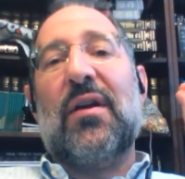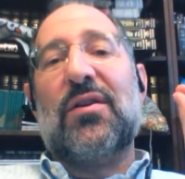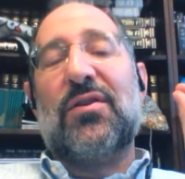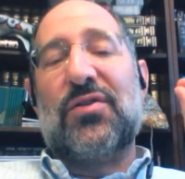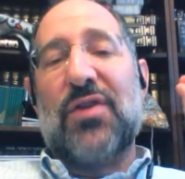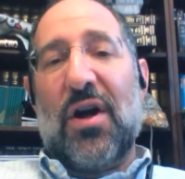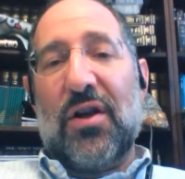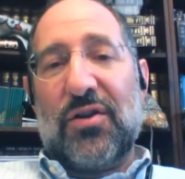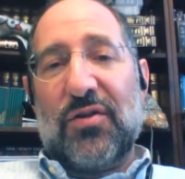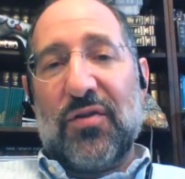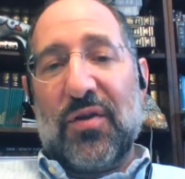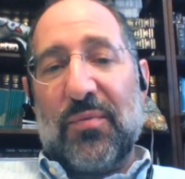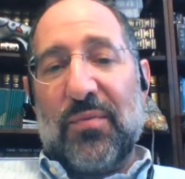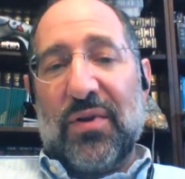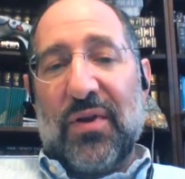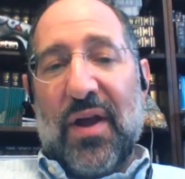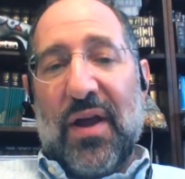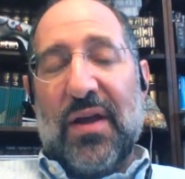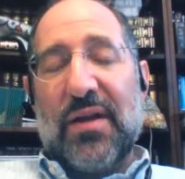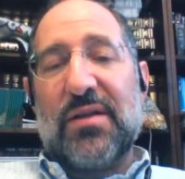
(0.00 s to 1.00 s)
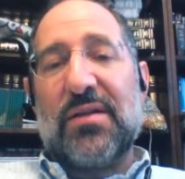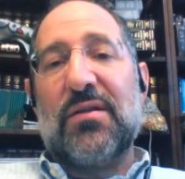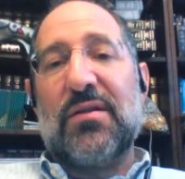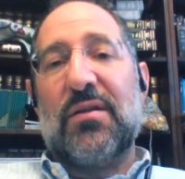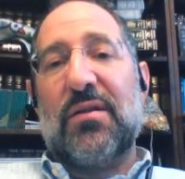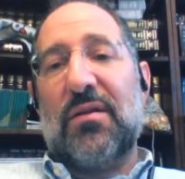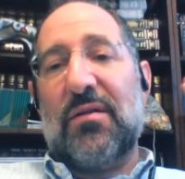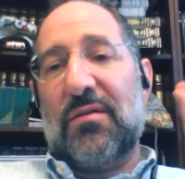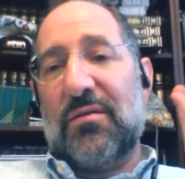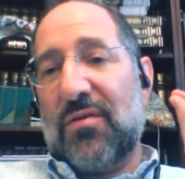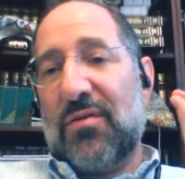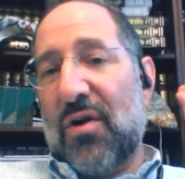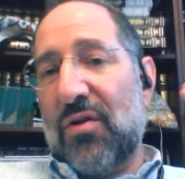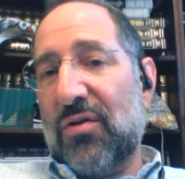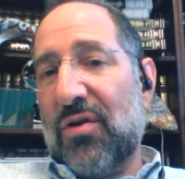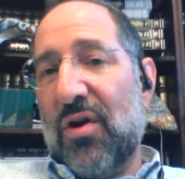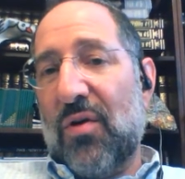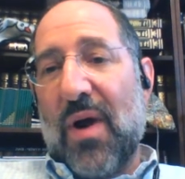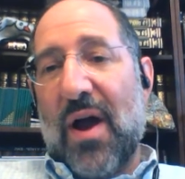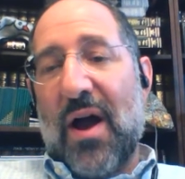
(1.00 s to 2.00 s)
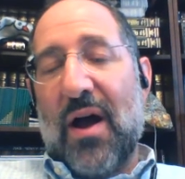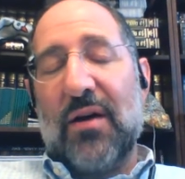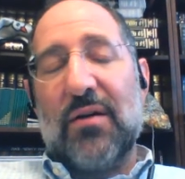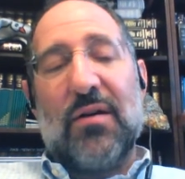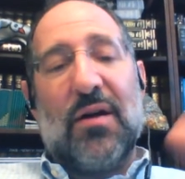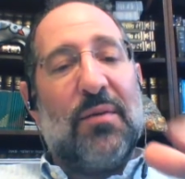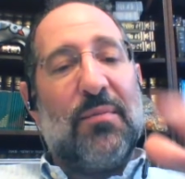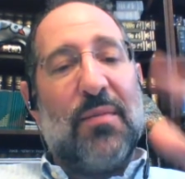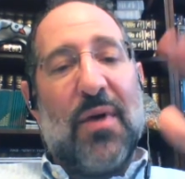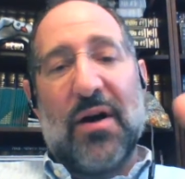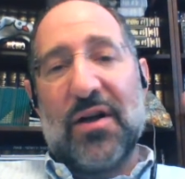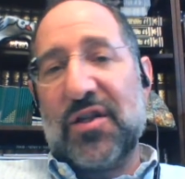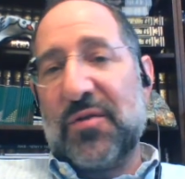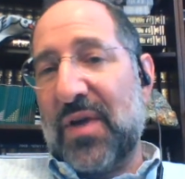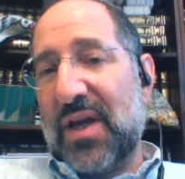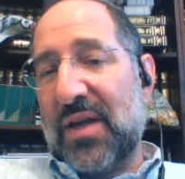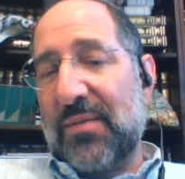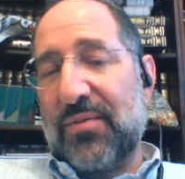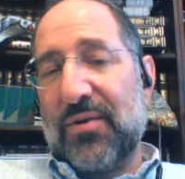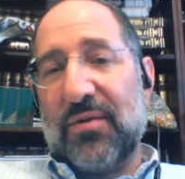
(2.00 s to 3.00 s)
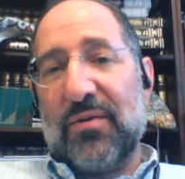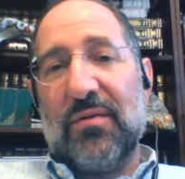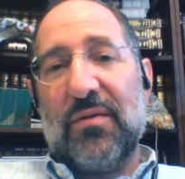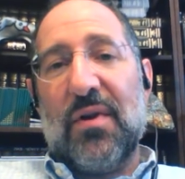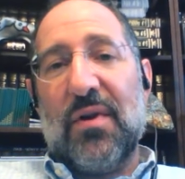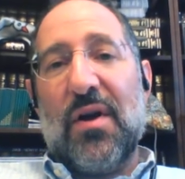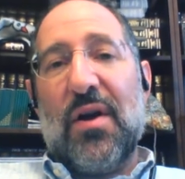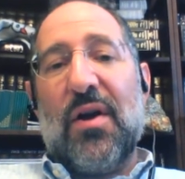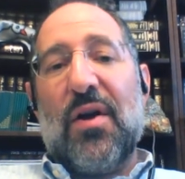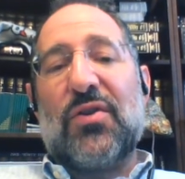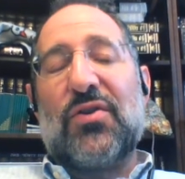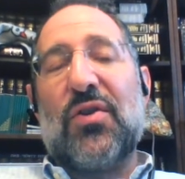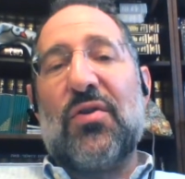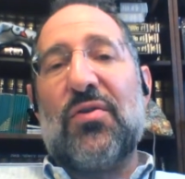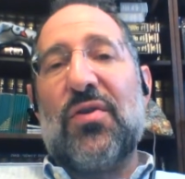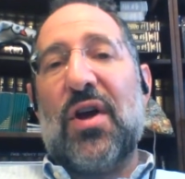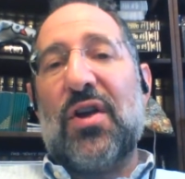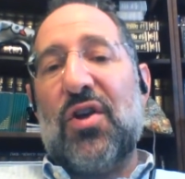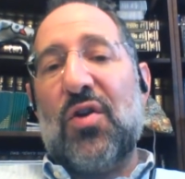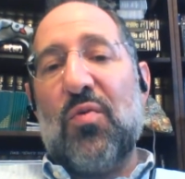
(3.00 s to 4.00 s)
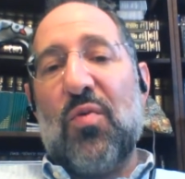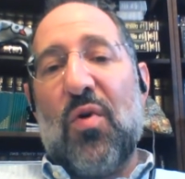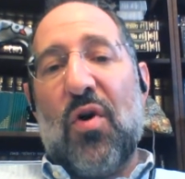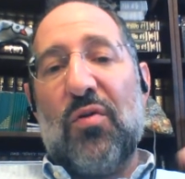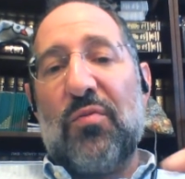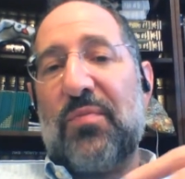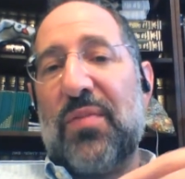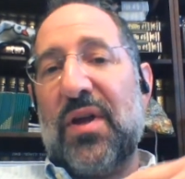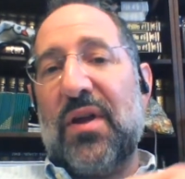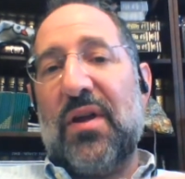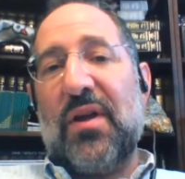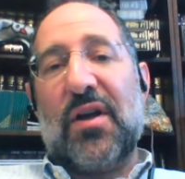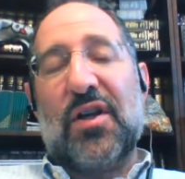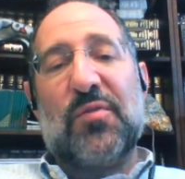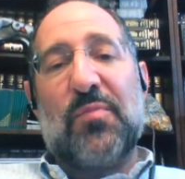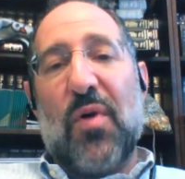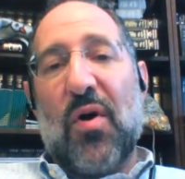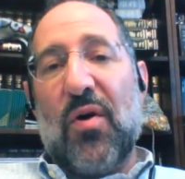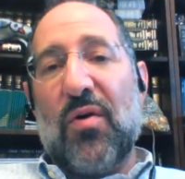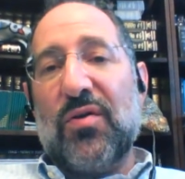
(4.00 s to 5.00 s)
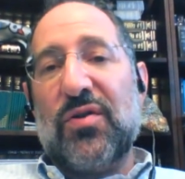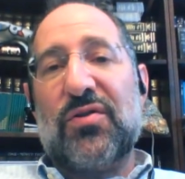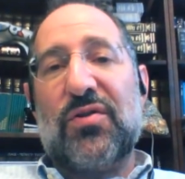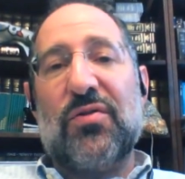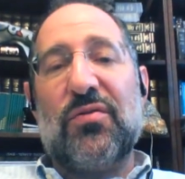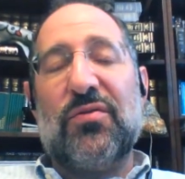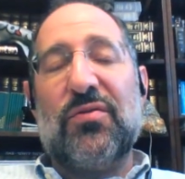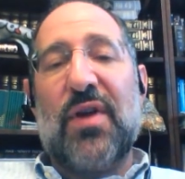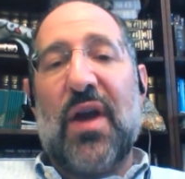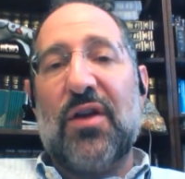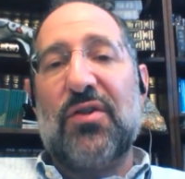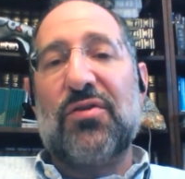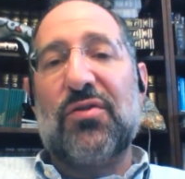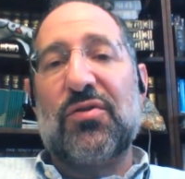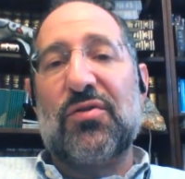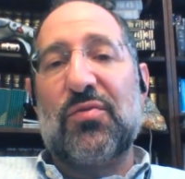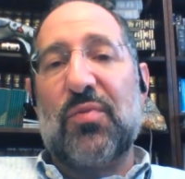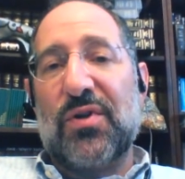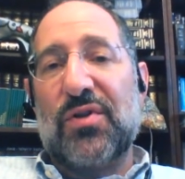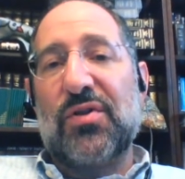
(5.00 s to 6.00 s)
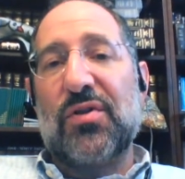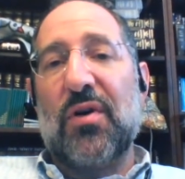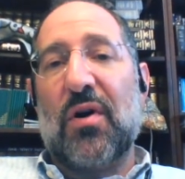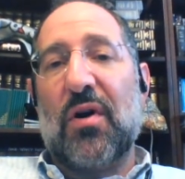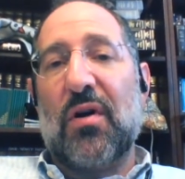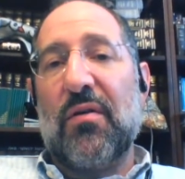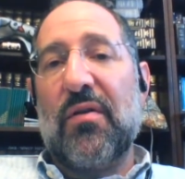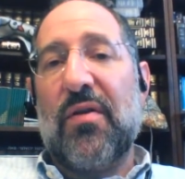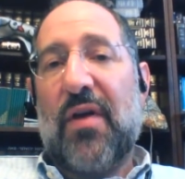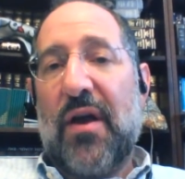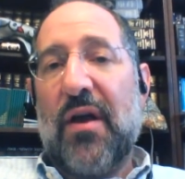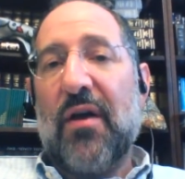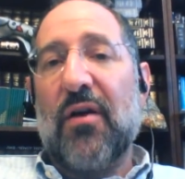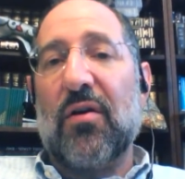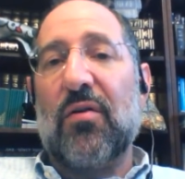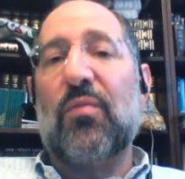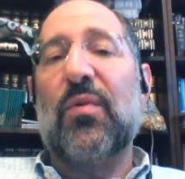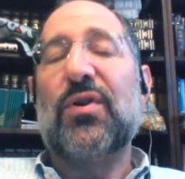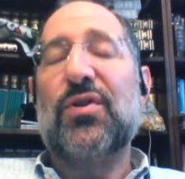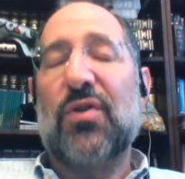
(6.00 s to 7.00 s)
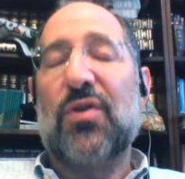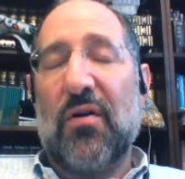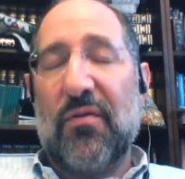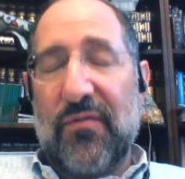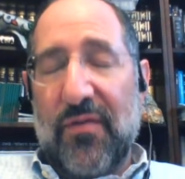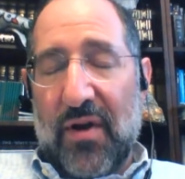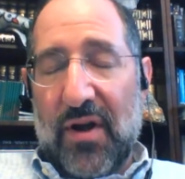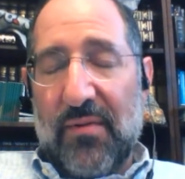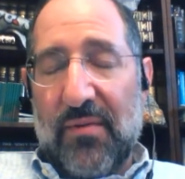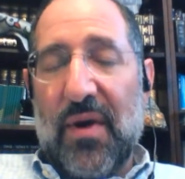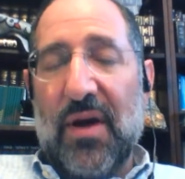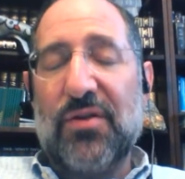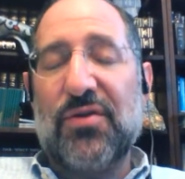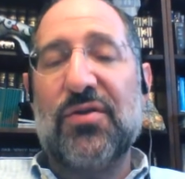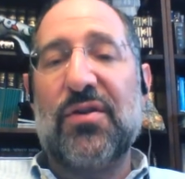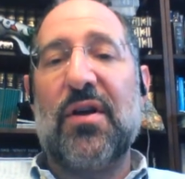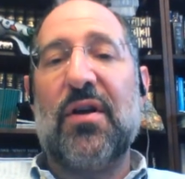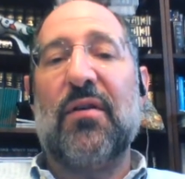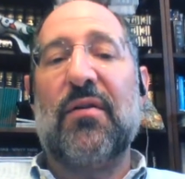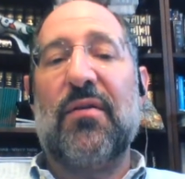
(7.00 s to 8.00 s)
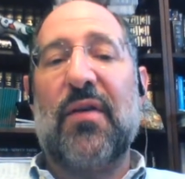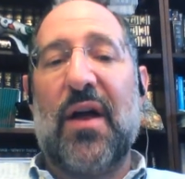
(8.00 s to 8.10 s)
Shelter in place. Don't go out amongst people so that you won't be exposed to dangers which are there, which are very much there.